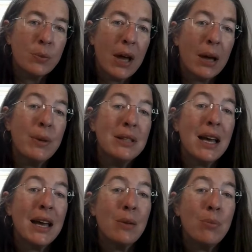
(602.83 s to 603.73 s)
black beans,
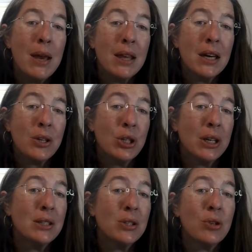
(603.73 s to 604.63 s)
I could make that
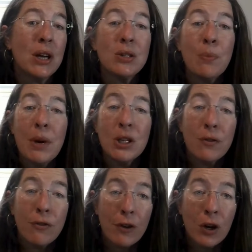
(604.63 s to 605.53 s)
chicken stretch much
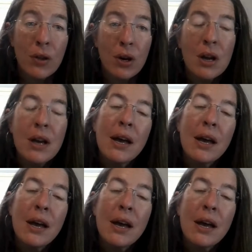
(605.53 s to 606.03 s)
further,